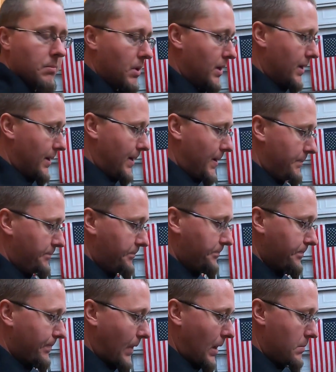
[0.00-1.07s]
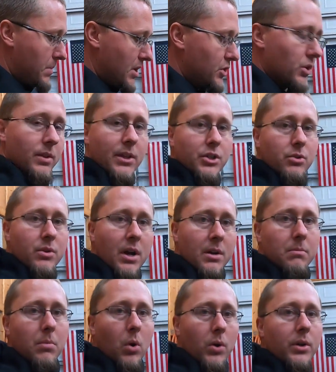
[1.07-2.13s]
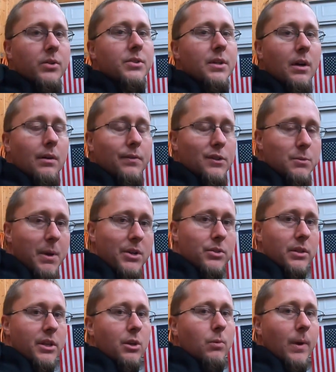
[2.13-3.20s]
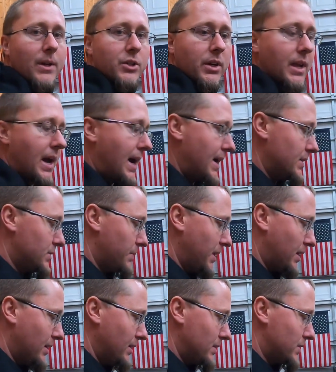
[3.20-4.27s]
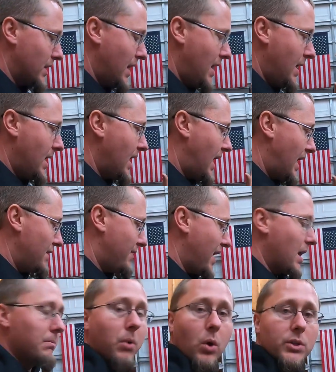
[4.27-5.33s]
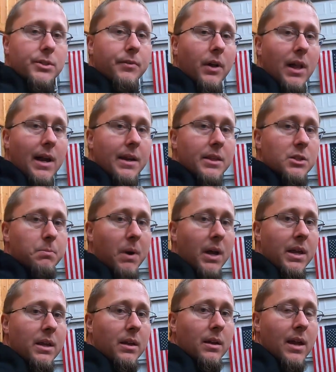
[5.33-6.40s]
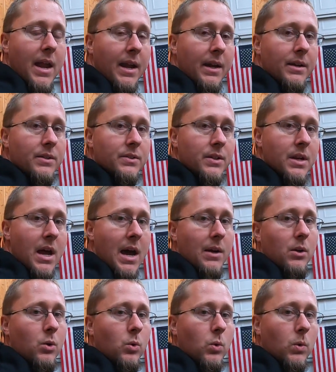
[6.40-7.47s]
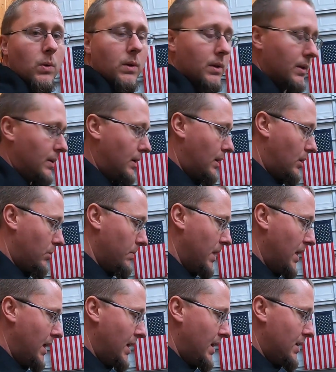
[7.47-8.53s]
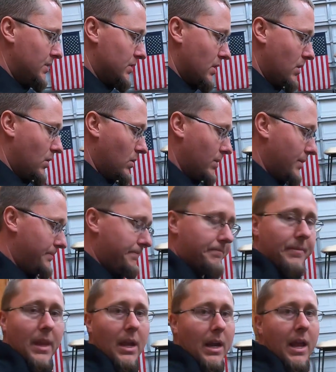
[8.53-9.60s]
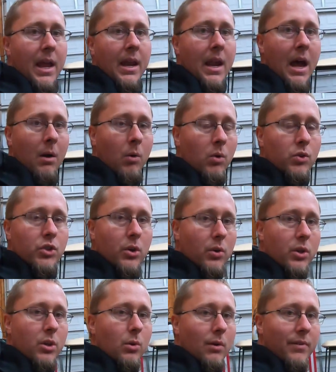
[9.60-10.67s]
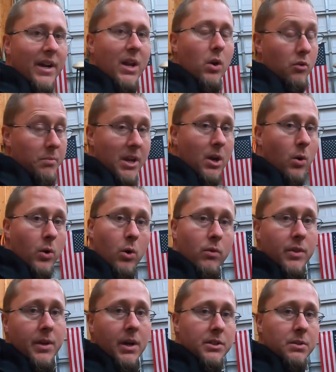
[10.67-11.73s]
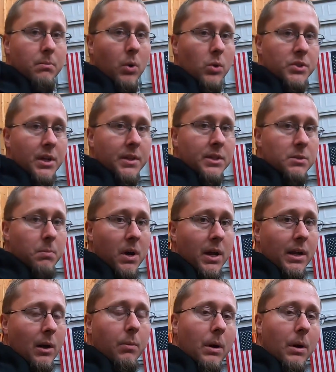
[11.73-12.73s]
But be sure that you nut and bolt your stuff, especially you rigid guys, because I've had bolts fall out of this bike, and it is not cool. So again, I won't show you a video of me going over the nuts and bolts on this bike.